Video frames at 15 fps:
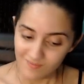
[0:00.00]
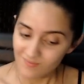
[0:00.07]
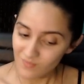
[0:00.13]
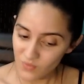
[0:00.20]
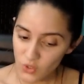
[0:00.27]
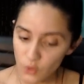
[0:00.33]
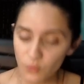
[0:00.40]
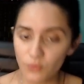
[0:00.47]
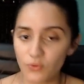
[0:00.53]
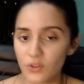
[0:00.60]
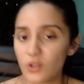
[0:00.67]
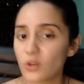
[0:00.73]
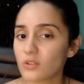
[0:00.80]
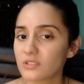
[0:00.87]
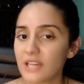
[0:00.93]
you
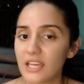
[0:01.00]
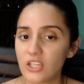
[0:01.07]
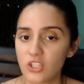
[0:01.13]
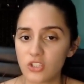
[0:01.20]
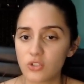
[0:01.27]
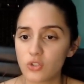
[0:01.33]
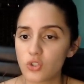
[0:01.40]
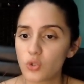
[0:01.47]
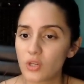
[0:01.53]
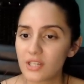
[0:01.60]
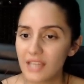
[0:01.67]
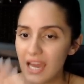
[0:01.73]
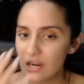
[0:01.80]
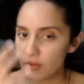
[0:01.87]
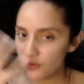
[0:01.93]
feel like you can
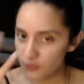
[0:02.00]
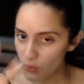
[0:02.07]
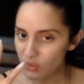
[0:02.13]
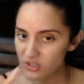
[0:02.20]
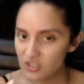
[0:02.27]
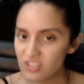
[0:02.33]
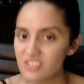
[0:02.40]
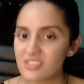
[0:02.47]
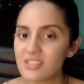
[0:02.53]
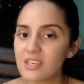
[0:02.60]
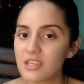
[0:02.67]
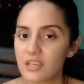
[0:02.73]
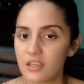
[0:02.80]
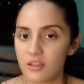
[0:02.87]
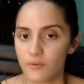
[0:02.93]
kind of
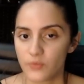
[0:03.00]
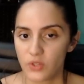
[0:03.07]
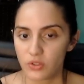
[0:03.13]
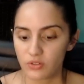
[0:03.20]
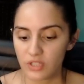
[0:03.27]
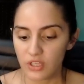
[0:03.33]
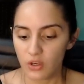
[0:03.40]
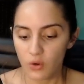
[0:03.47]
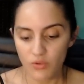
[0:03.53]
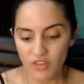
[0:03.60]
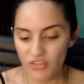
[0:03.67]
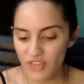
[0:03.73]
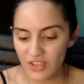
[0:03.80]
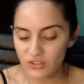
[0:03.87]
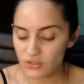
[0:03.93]
foresee, Leo, that
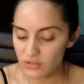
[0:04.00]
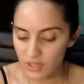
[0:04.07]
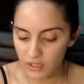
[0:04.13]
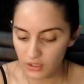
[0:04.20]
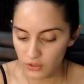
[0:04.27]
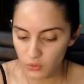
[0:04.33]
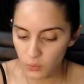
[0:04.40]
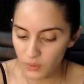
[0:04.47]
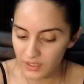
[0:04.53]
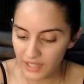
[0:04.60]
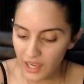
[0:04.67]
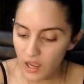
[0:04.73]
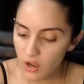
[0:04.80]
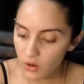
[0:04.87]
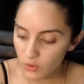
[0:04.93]
things are not going to work
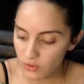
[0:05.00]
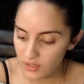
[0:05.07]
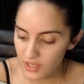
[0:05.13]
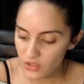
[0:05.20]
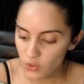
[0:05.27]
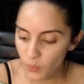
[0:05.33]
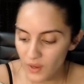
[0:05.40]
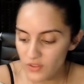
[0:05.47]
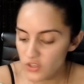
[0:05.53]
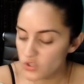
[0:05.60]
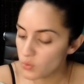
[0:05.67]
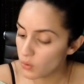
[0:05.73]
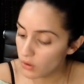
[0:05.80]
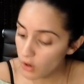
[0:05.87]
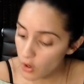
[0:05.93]
out in the way that you
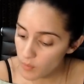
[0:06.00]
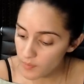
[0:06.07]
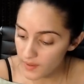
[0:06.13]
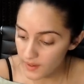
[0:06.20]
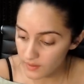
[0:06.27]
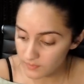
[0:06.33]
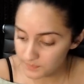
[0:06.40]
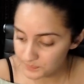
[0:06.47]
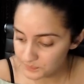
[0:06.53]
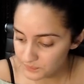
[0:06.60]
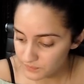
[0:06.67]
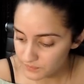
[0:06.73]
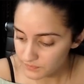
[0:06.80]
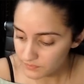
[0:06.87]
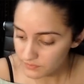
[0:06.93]
were hoping.
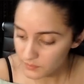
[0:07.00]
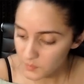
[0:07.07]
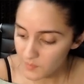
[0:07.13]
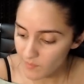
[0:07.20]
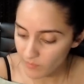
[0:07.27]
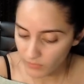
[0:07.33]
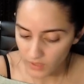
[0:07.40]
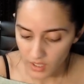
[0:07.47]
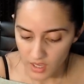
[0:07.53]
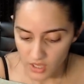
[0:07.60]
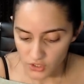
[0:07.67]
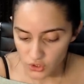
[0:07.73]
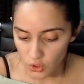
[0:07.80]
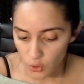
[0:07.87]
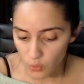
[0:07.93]

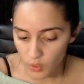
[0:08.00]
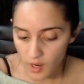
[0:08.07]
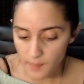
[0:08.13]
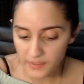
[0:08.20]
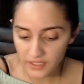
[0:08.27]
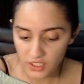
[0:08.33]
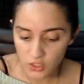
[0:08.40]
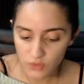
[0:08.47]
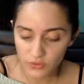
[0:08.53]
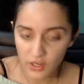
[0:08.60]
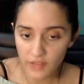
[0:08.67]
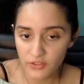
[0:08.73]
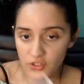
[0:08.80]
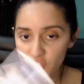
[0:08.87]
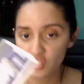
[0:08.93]
So coming in, you've
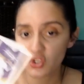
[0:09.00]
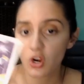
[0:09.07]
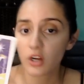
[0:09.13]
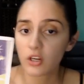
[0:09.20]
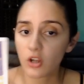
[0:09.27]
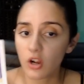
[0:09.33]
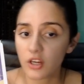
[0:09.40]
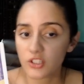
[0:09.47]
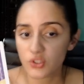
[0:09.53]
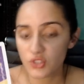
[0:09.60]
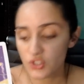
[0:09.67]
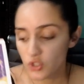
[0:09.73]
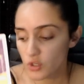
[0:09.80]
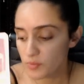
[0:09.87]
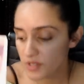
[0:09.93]
got the Star card. So this
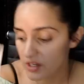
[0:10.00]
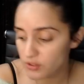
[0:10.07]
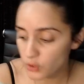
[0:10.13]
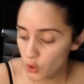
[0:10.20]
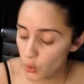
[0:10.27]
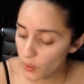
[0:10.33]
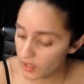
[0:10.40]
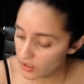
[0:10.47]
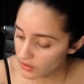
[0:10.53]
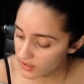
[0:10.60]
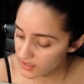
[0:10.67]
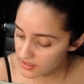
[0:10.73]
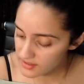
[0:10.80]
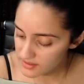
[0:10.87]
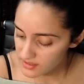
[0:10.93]
could be an
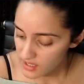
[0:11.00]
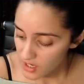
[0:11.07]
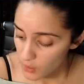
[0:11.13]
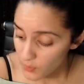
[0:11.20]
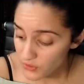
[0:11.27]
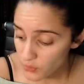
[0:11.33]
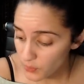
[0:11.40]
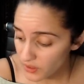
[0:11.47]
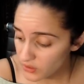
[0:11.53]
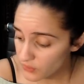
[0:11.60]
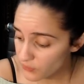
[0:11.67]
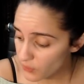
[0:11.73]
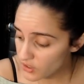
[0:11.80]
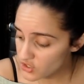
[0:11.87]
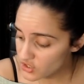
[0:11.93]
Aquarius with the Wheel of
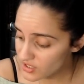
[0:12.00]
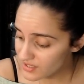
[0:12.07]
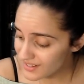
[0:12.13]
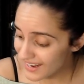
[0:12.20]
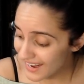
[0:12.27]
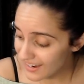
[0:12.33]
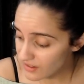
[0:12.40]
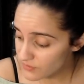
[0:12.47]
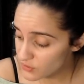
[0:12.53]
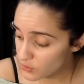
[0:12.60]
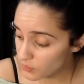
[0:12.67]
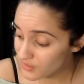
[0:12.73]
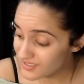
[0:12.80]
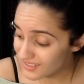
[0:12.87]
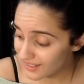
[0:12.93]
Fortune, Eight of
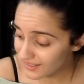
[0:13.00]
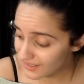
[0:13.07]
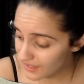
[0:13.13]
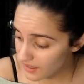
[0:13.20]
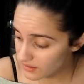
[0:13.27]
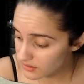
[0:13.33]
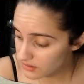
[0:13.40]
Swords again,